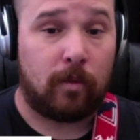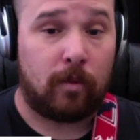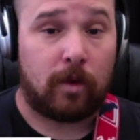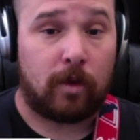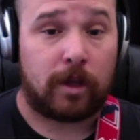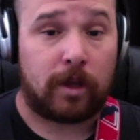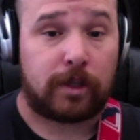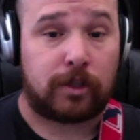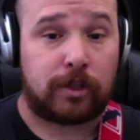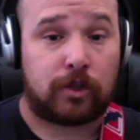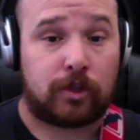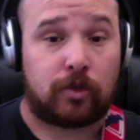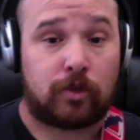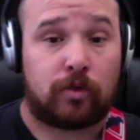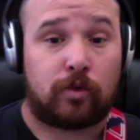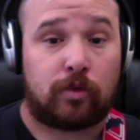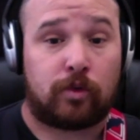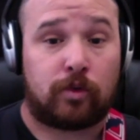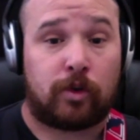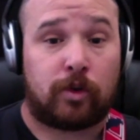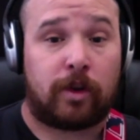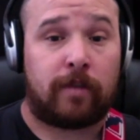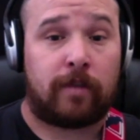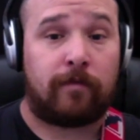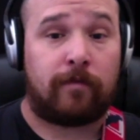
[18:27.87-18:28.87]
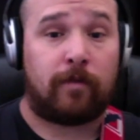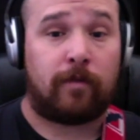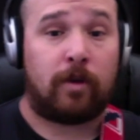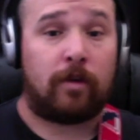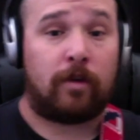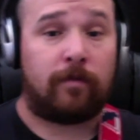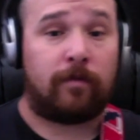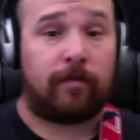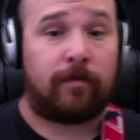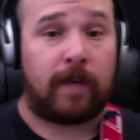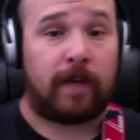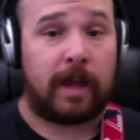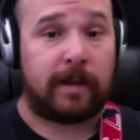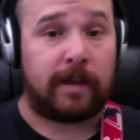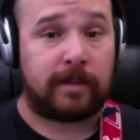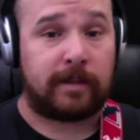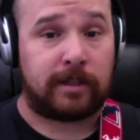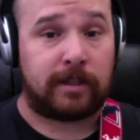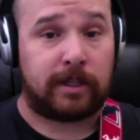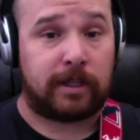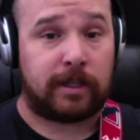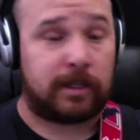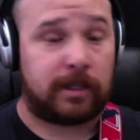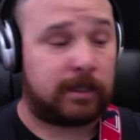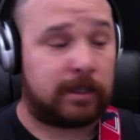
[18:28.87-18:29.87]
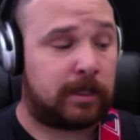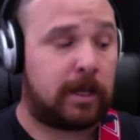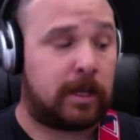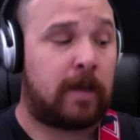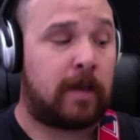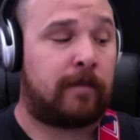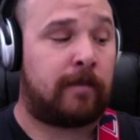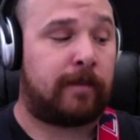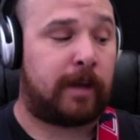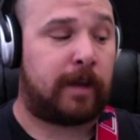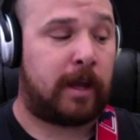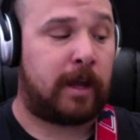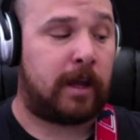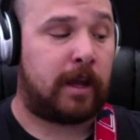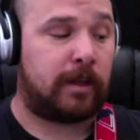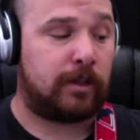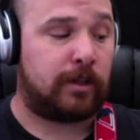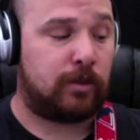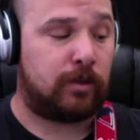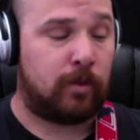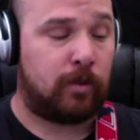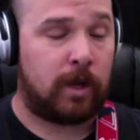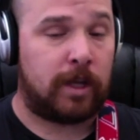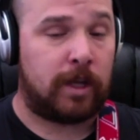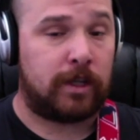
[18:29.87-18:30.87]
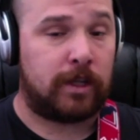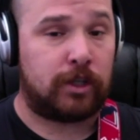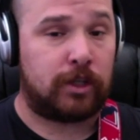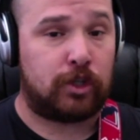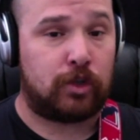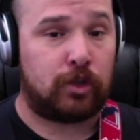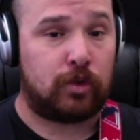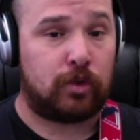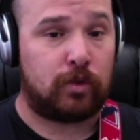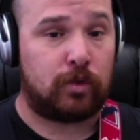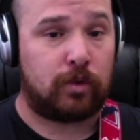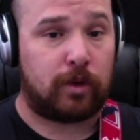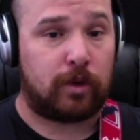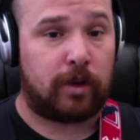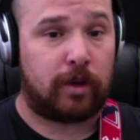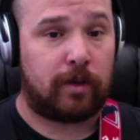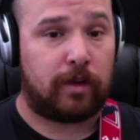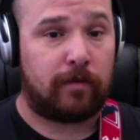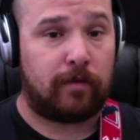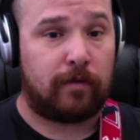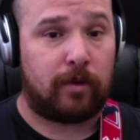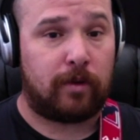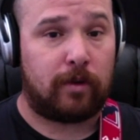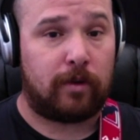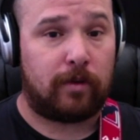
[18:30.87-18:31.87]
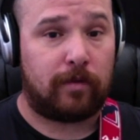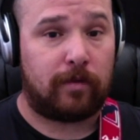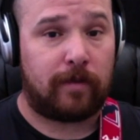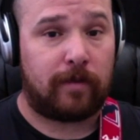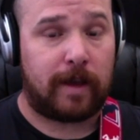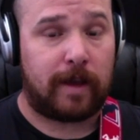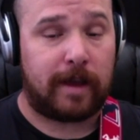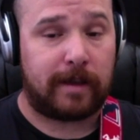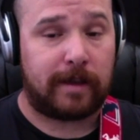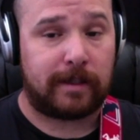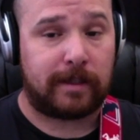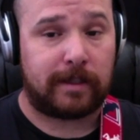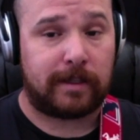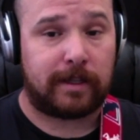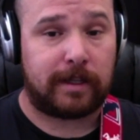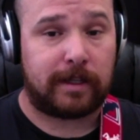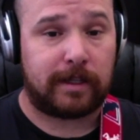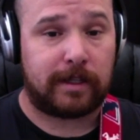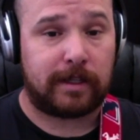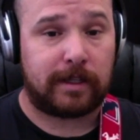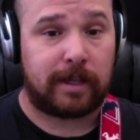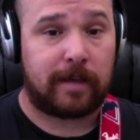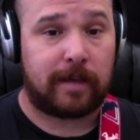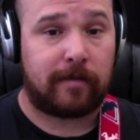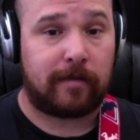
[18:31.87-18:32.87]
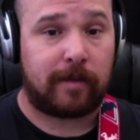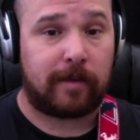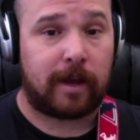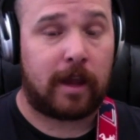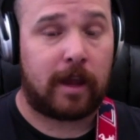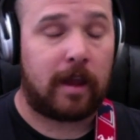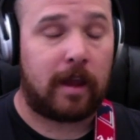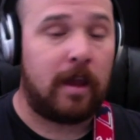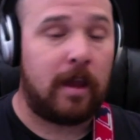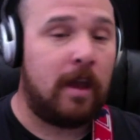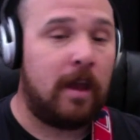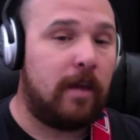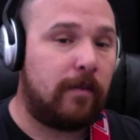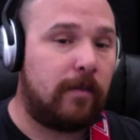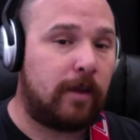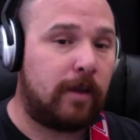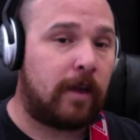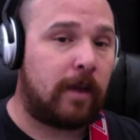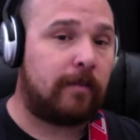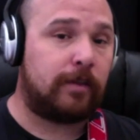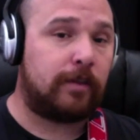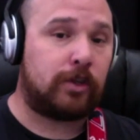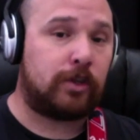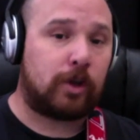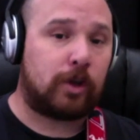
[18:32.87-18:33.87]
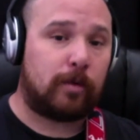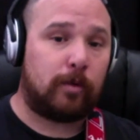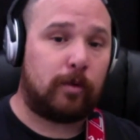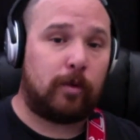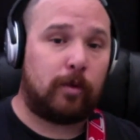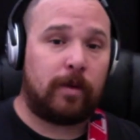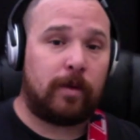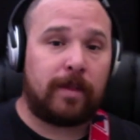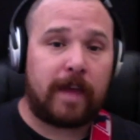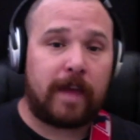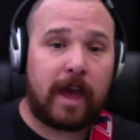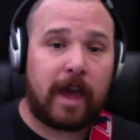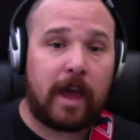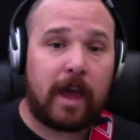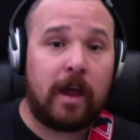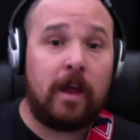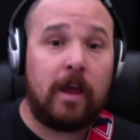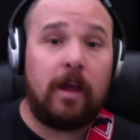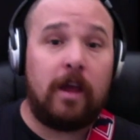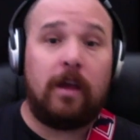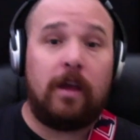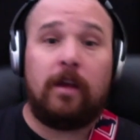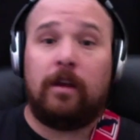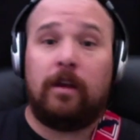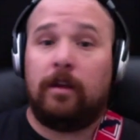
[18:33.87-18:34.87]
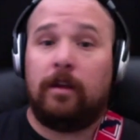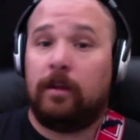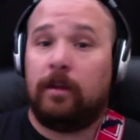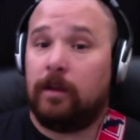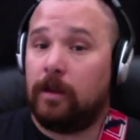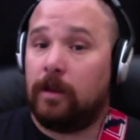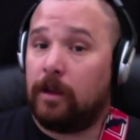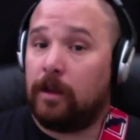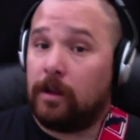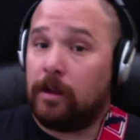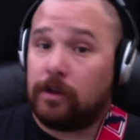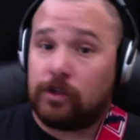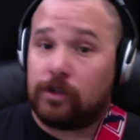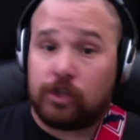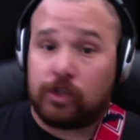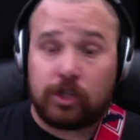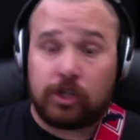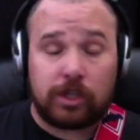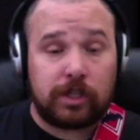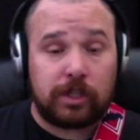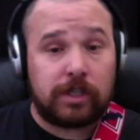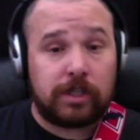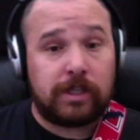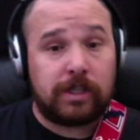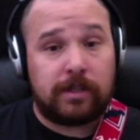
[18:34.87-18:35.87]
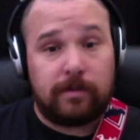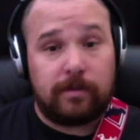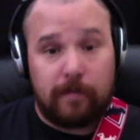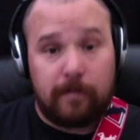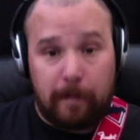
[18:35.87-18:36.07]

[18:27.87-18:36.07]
1, 2, 3, 4, 5, 6, 7, 8. 1, 2, 3, 4, 5, 6, 7, 8. If you're having trouble with that, just